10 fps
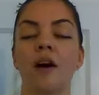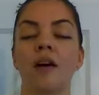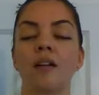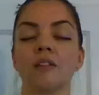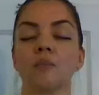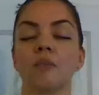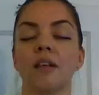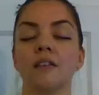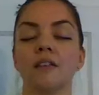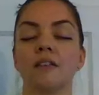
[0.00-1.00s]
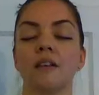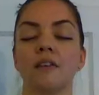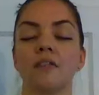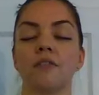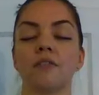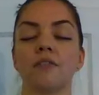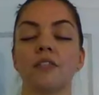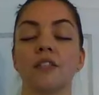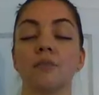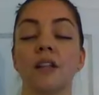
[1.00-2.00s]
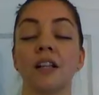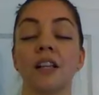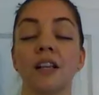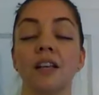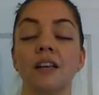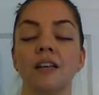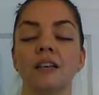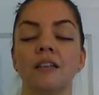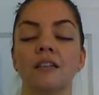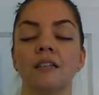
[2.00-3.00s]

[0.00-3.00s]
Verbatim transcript: spot as a place of stability,